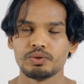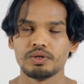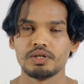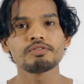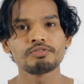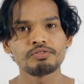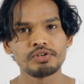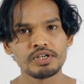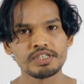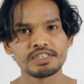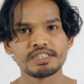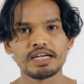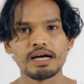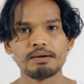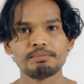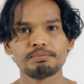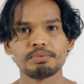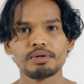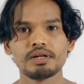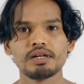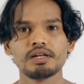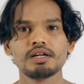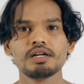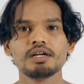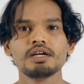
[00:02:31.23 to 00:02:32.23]
For example,
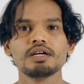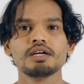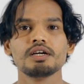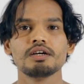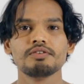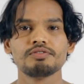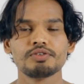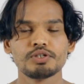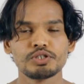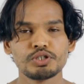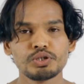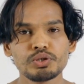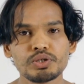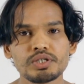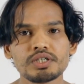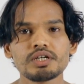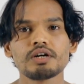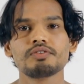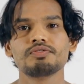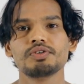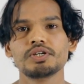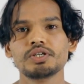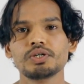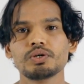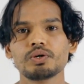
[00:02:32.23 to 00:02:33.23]
if you're shooting a
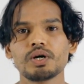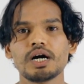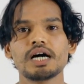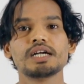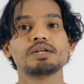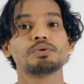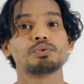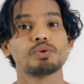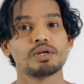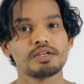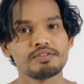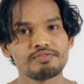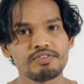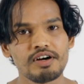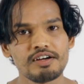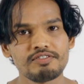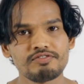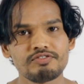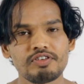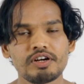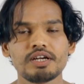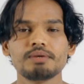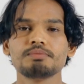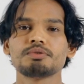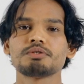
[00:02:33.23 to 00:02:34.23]
video at 25
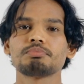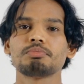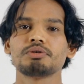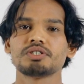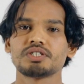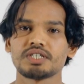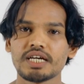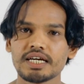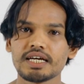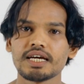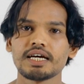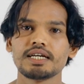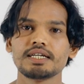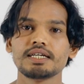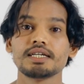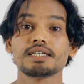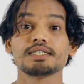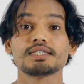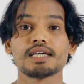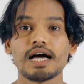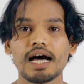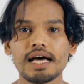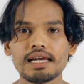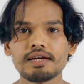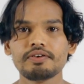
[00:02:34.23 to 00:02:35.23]
frames per second, it is
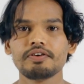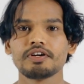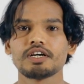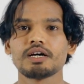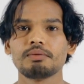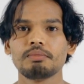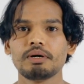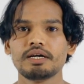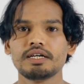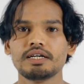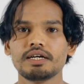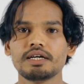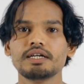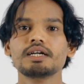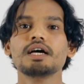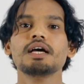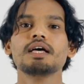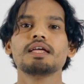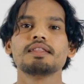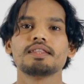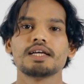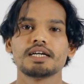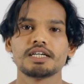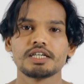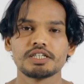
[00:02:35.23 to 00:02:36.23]
highly recommended
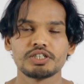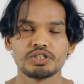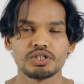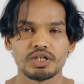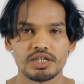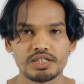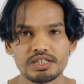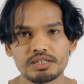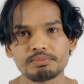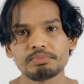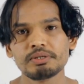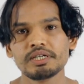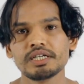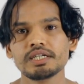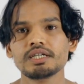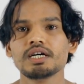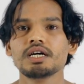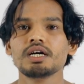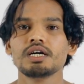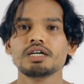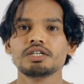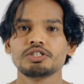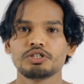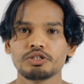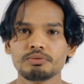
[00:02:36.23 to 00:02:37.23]
that your shutter speed
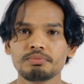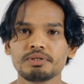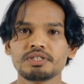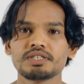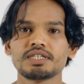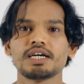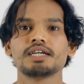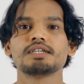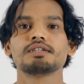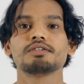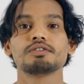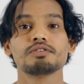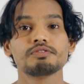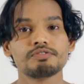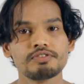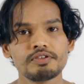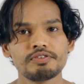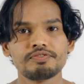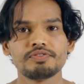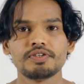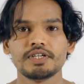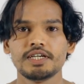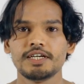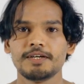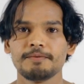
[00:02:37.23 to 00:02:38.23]
should be set to
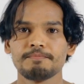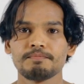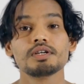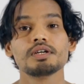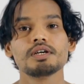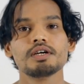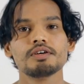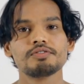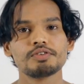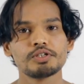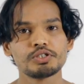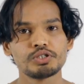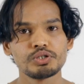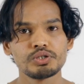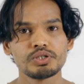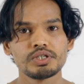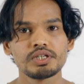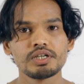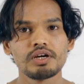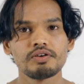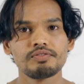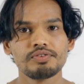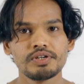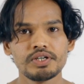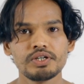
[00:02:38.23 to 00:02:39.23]
50. If you're shooting
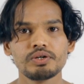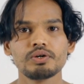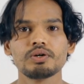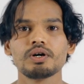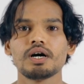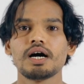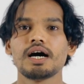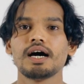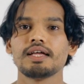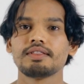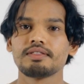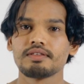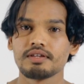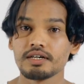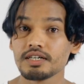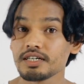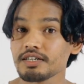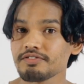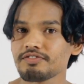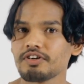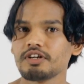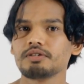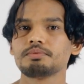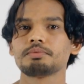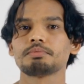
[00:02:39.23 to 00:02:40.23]
a video at 30
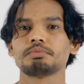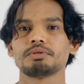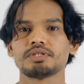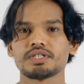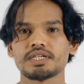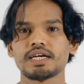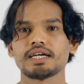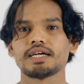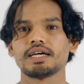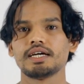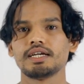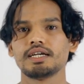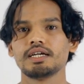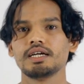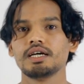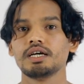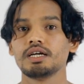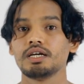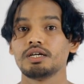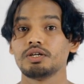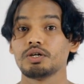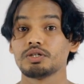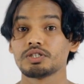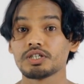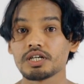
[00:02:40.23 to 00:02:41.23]
frames per second,
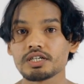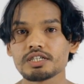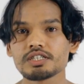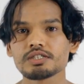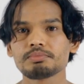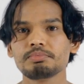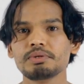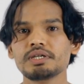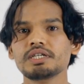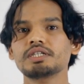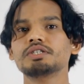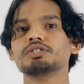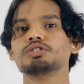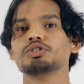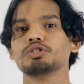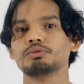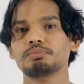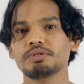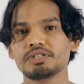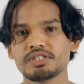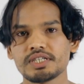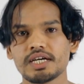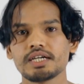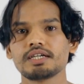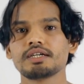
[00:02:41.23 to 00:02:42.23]
your shutter speed should be
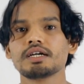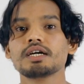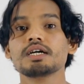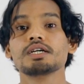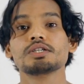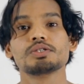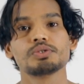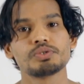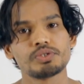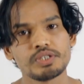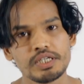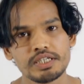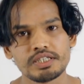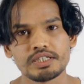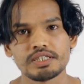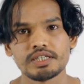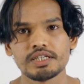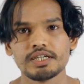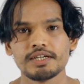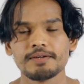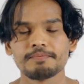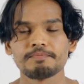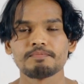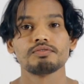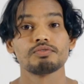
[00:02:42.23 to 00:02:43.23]
set to 60.
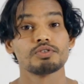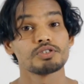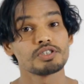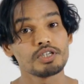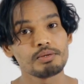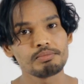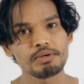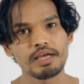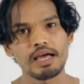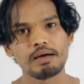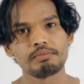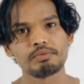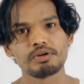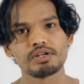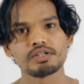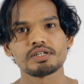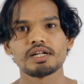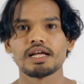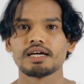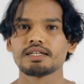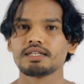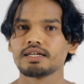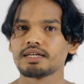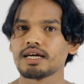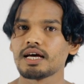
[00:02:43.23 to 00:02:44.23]
For some cameras
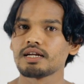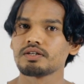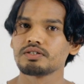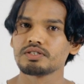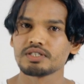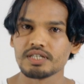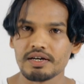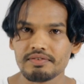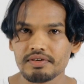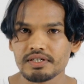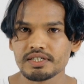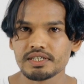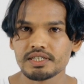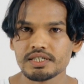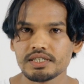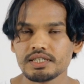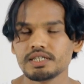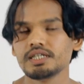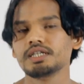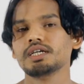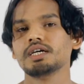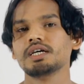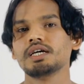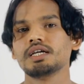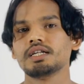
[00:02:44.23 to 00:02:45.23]
like the Canon
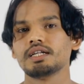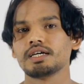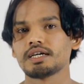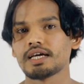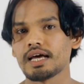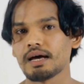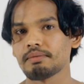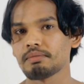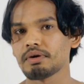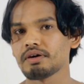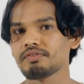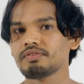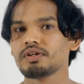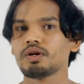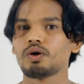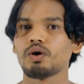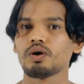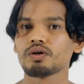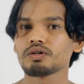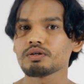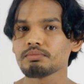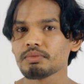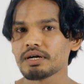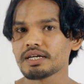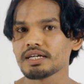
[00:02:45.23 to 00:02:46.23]
70D, the camera will
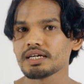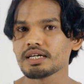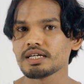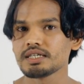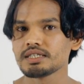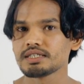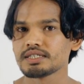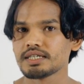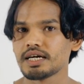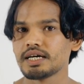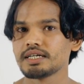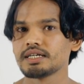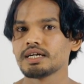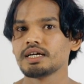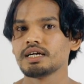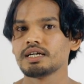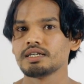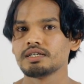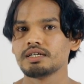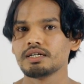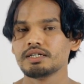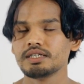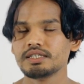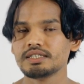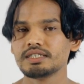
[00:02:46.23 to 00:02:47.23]
automatically set
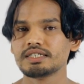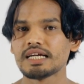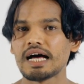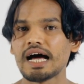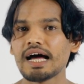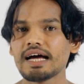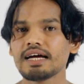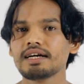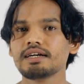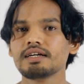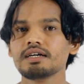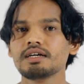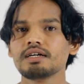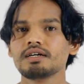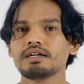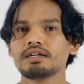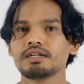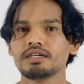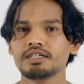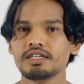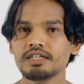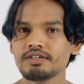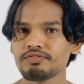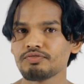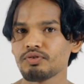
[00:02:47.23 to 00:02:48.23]
the desired
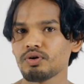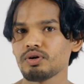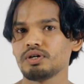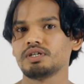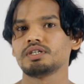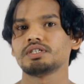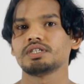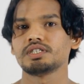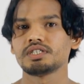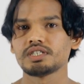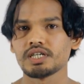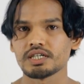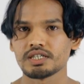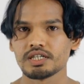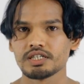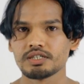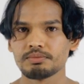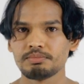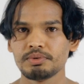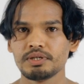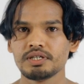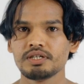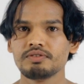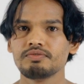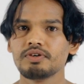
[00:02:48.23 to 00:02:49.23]
default shutter
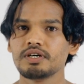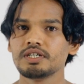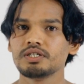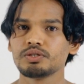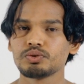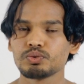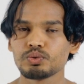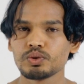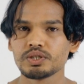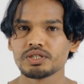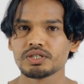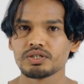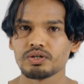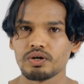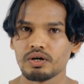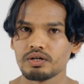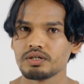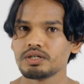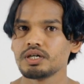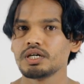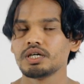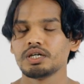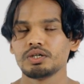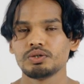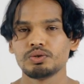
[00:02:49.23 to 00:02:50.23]
speed when you switch it on
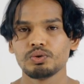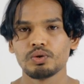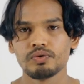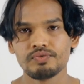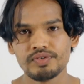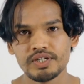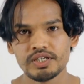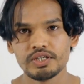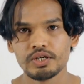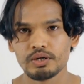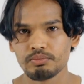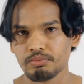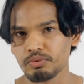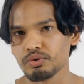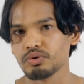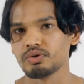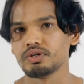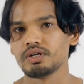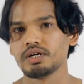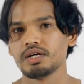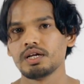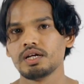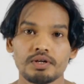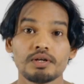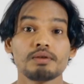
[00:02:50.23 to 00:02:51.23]
to a video
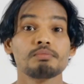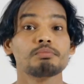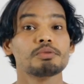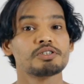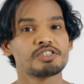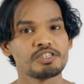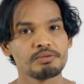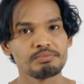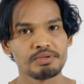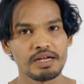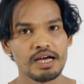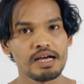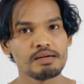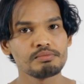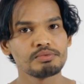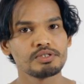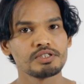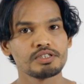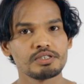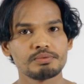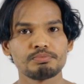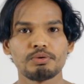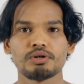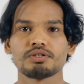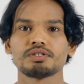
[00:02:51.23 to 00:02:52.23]
mode. But sometimes it
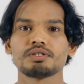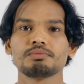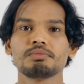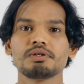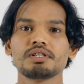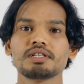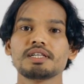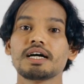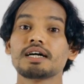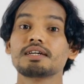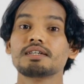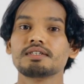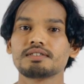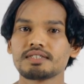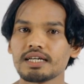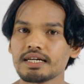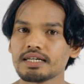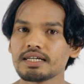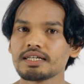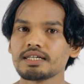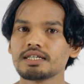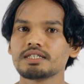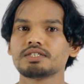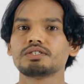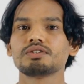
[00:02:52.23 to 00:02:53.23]
is possible that the
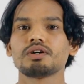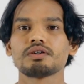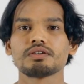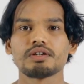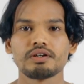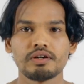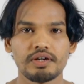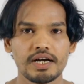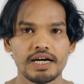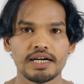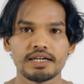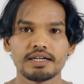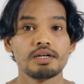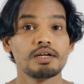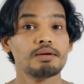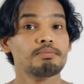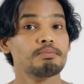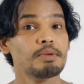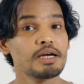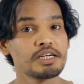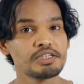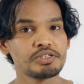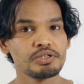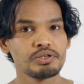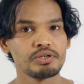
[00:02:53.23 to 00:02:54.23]
setting is not correct.
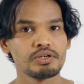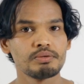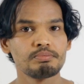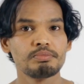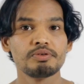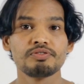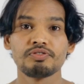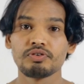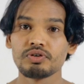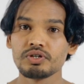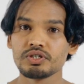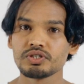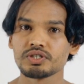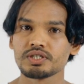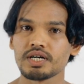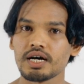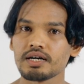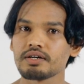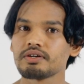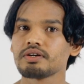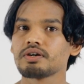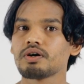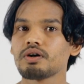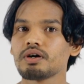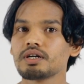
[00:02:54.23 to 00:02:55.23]
Make sure before you start
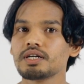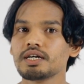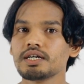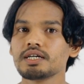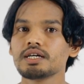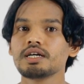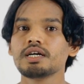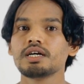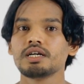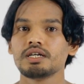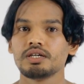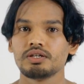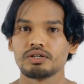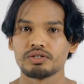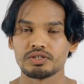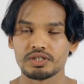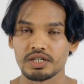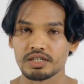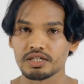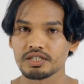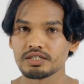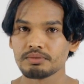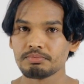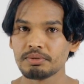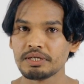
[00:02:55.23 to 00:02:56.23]
recording, your
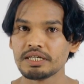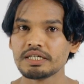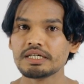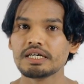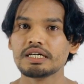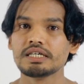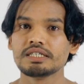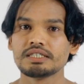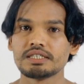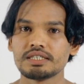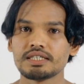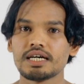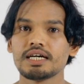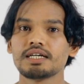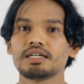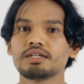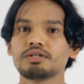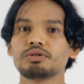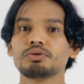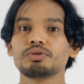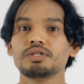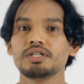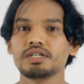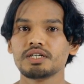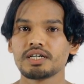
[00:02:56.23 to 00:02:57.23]
shutter speed is set
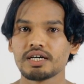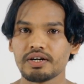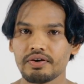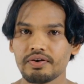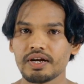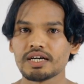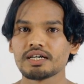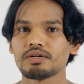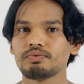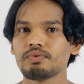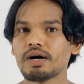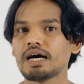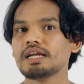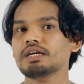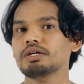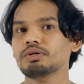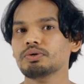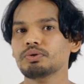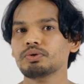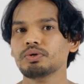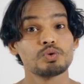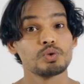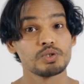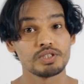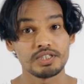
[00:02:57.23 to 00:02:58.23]
to the correct
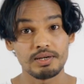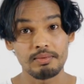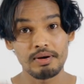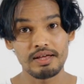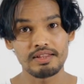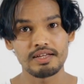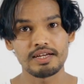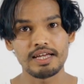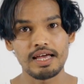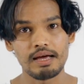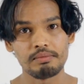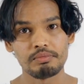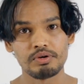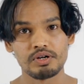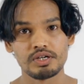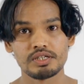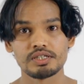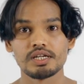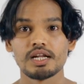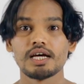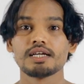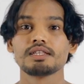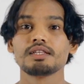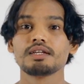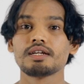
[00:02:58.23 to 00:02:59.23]
value. For some other cameras
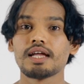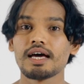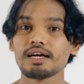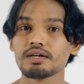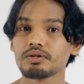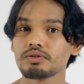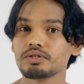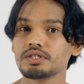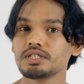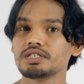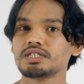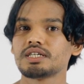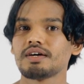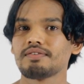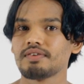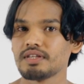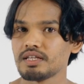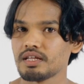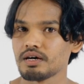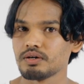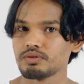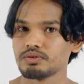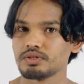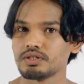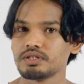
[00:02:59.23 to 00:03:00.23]
like the Nikon
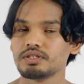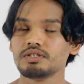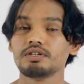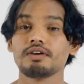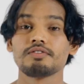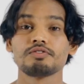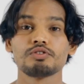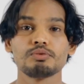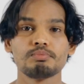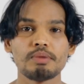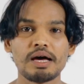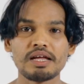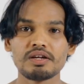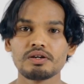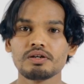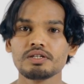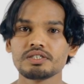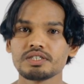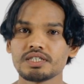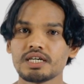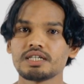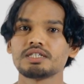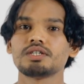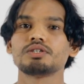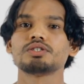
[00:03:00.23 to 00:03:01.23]
D7000, you have to manually
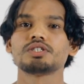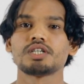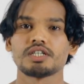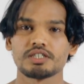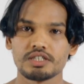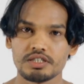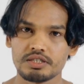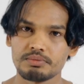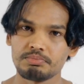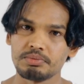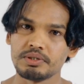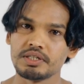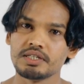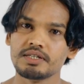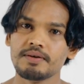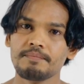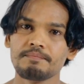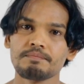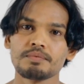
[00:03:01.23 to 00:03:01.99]
set your shutter speed.